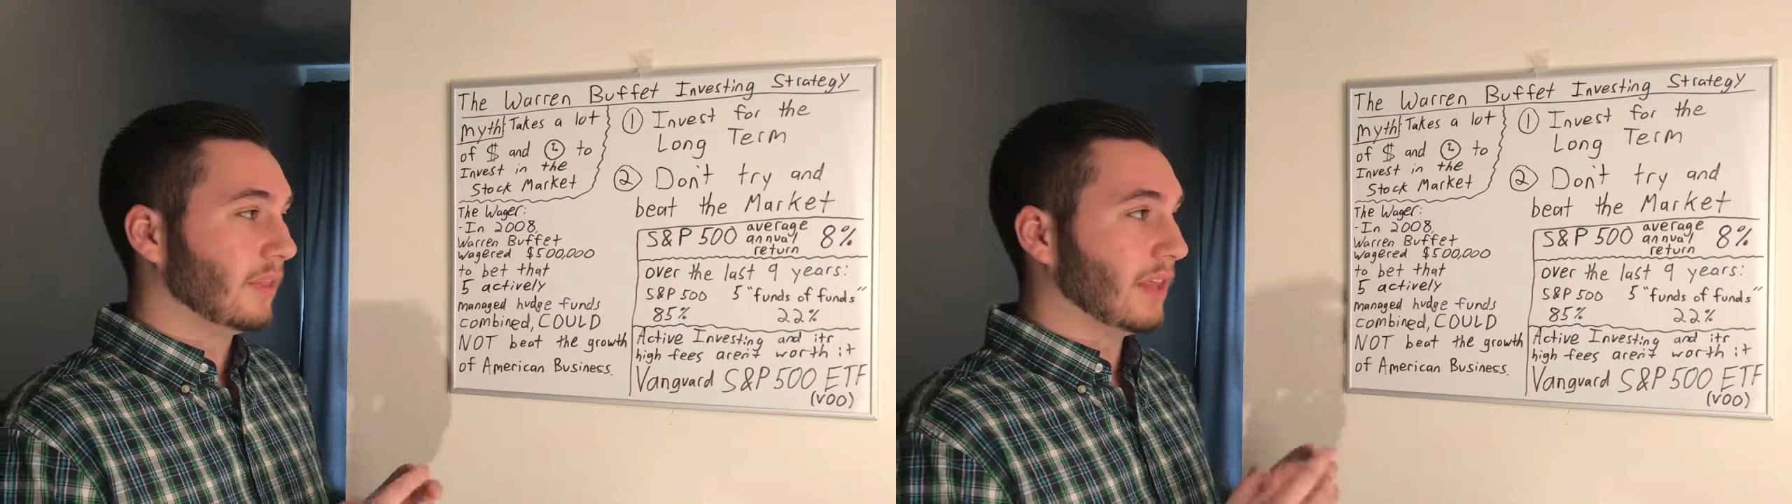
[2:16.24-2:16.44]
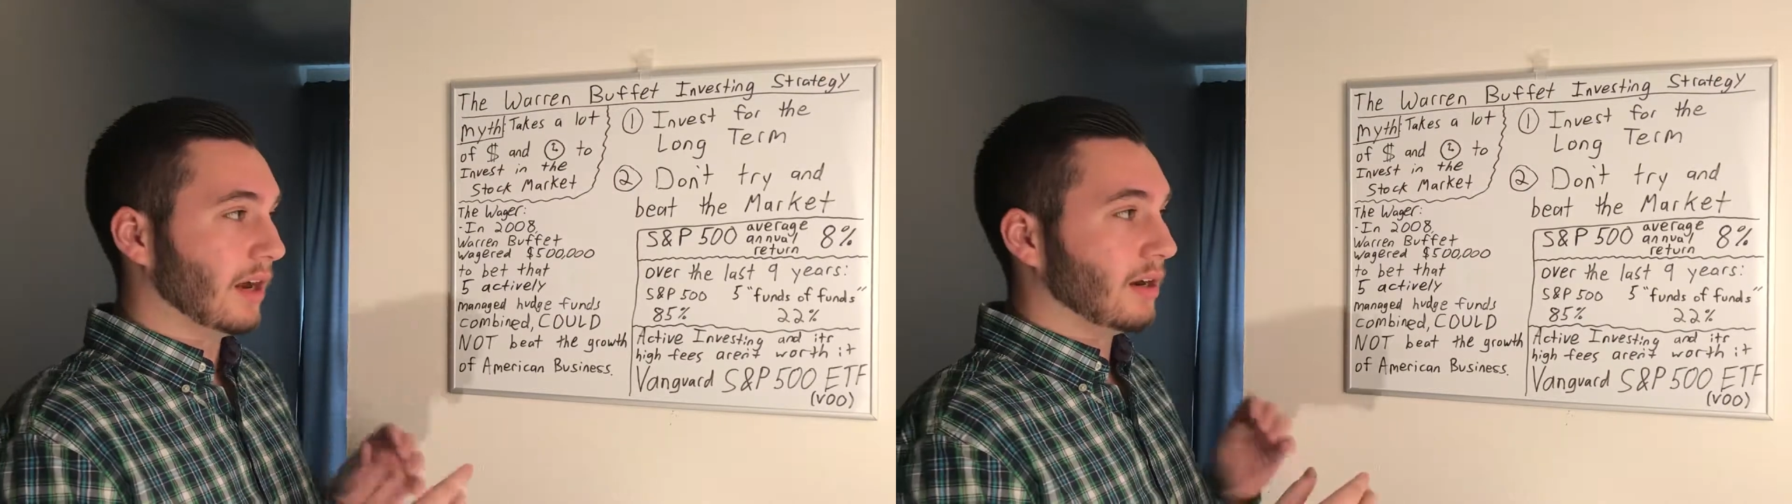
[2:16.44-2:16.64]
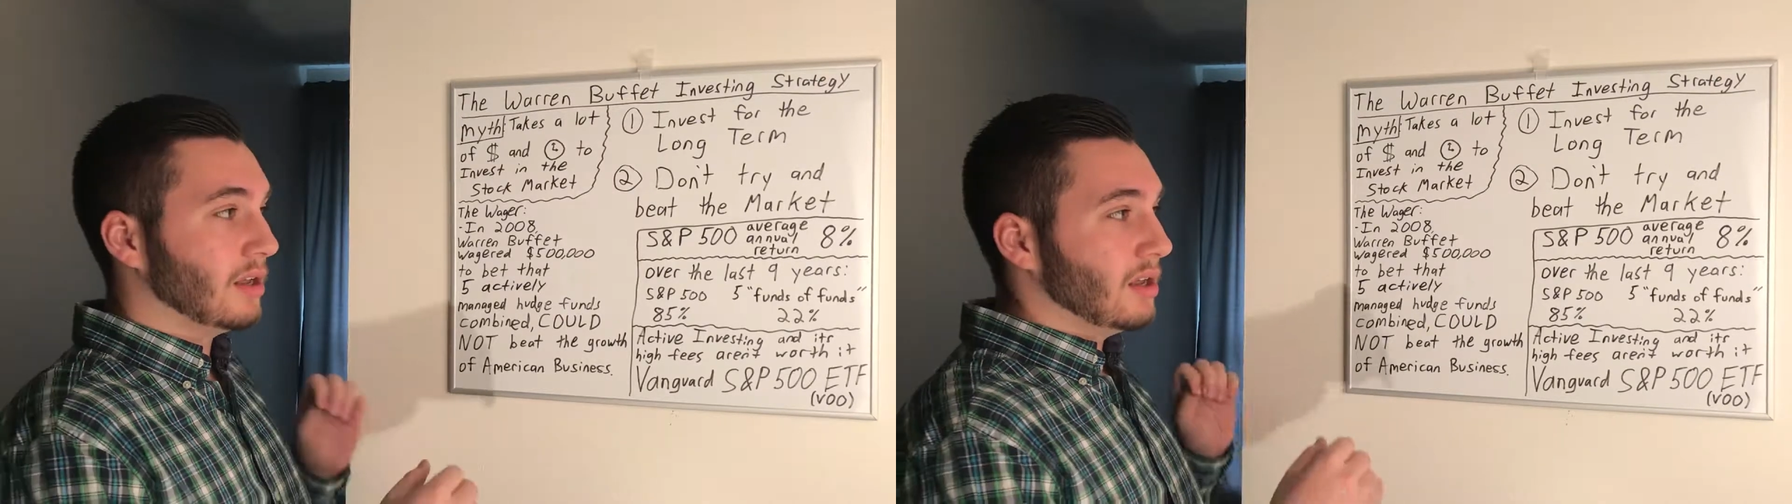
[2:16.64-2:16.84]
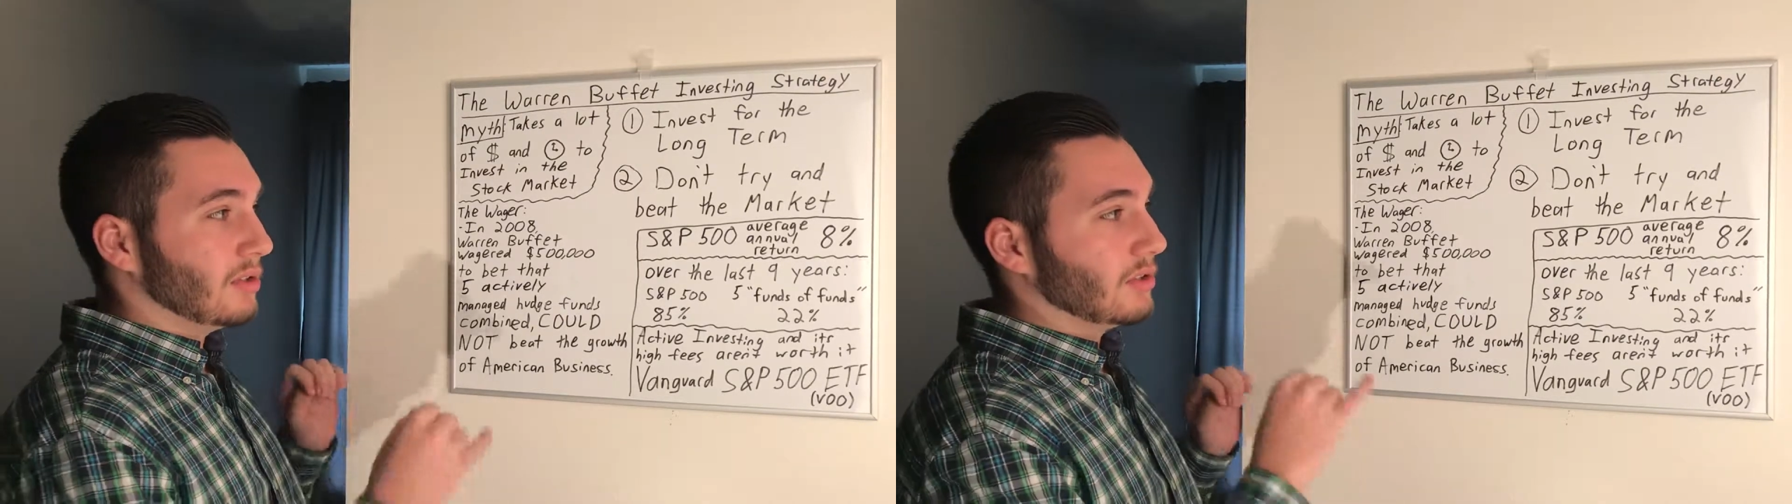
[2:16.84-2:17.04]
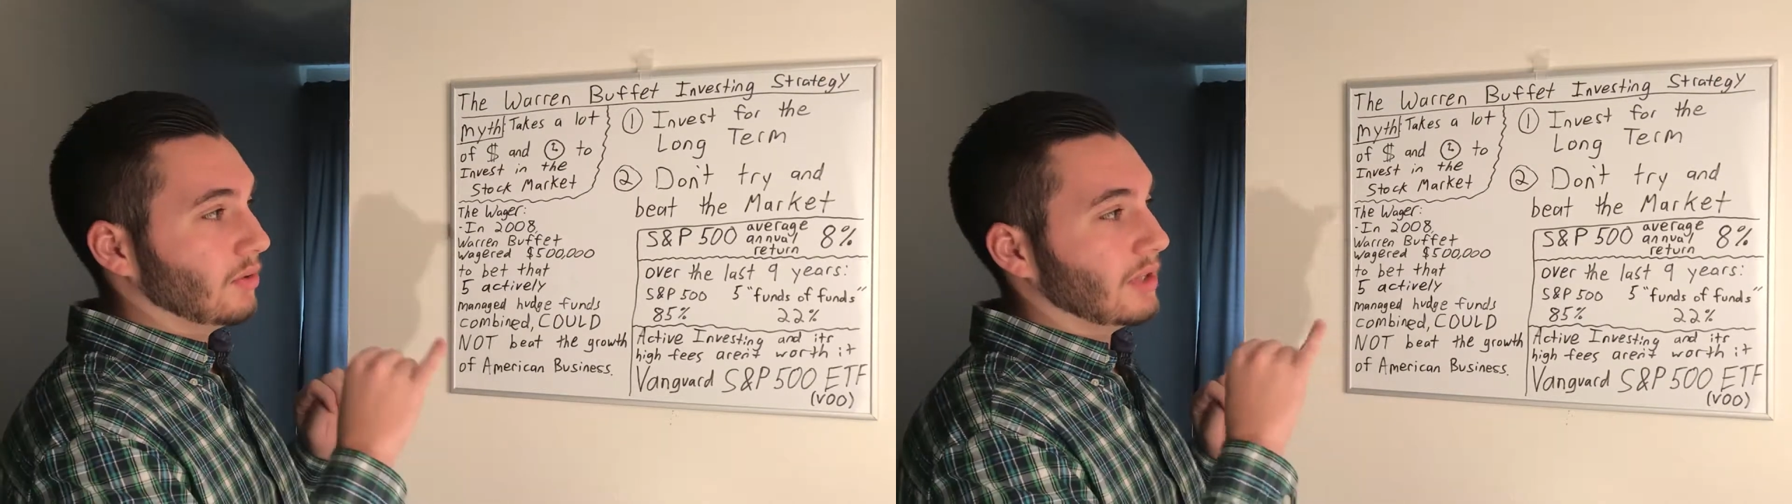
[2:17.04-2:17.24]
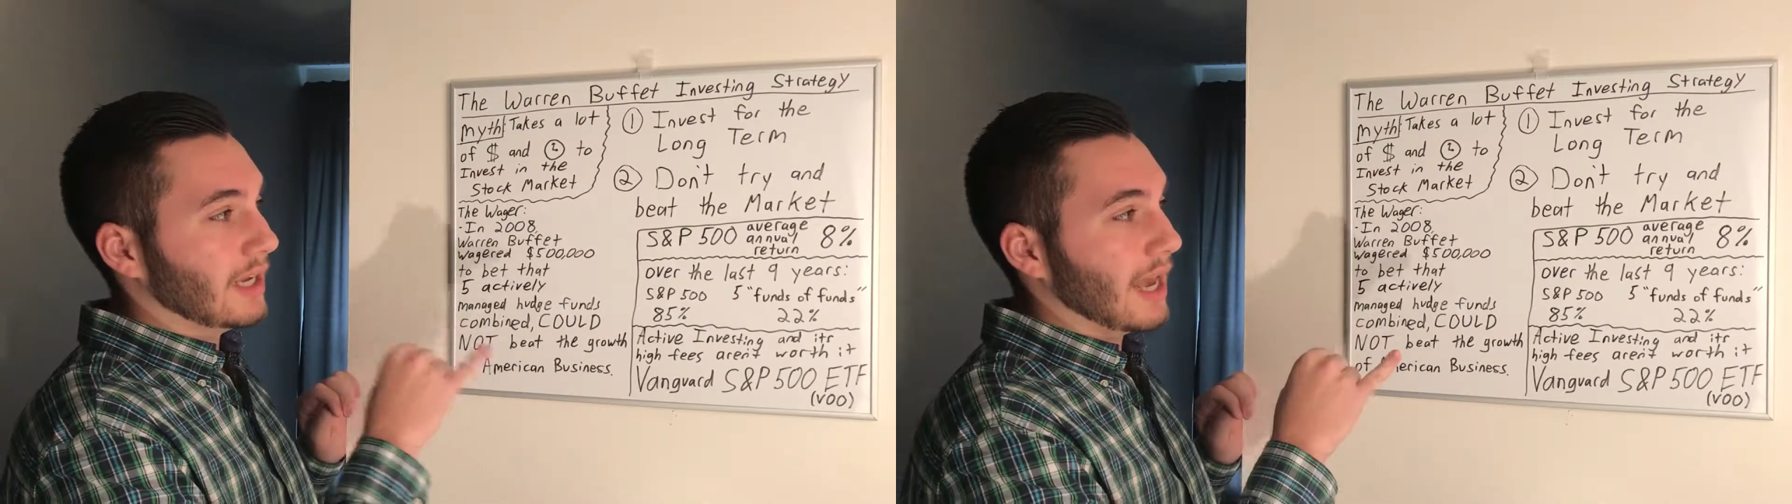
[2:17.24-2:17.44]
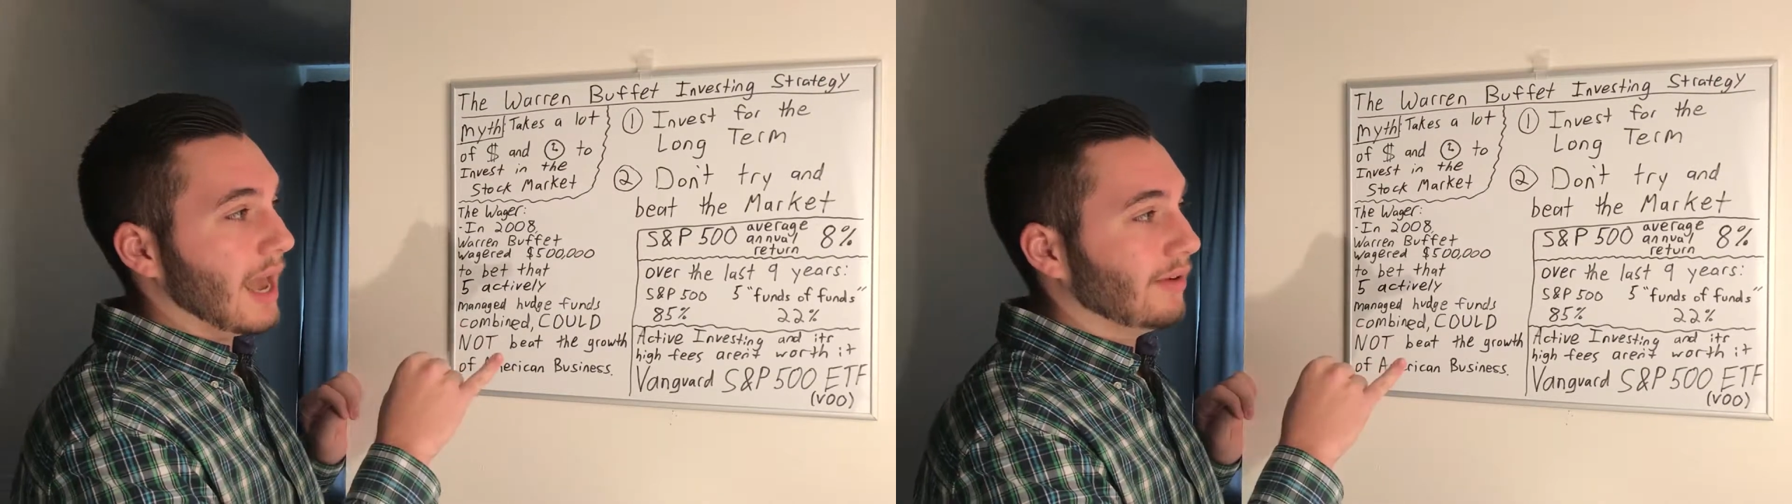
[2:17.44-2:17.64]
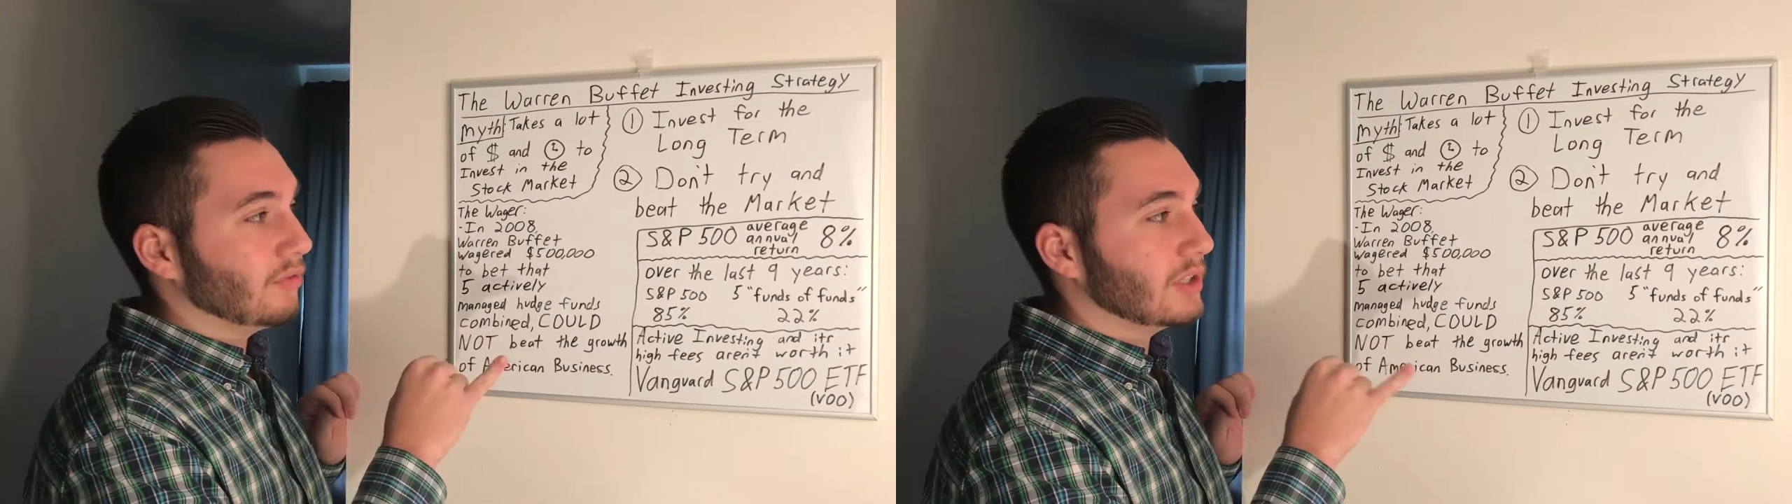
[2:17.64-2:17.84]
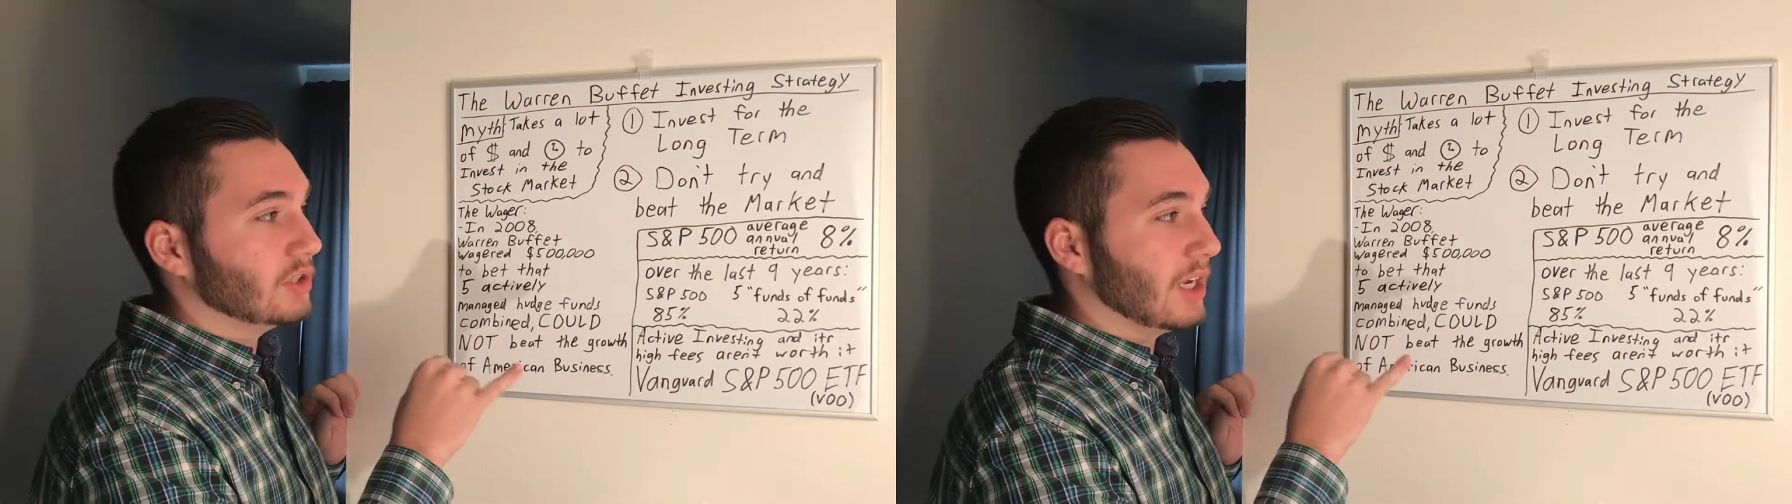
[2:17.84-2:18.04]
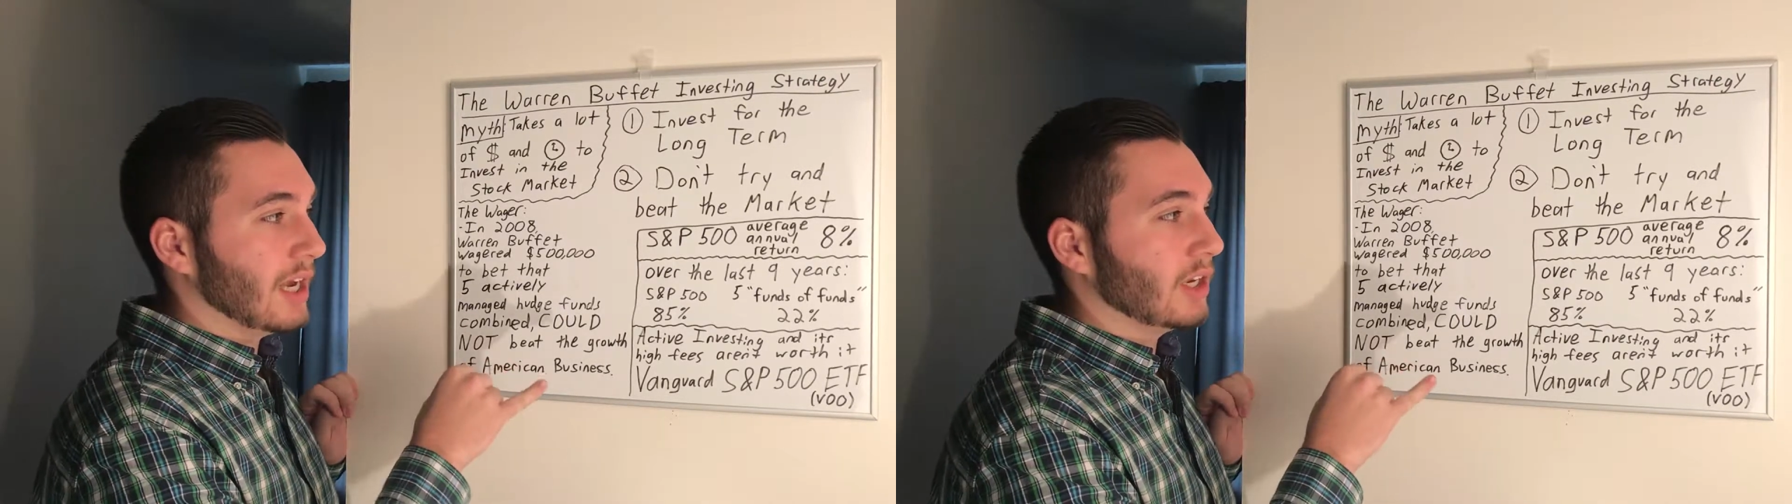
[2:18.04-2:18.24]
there. So the average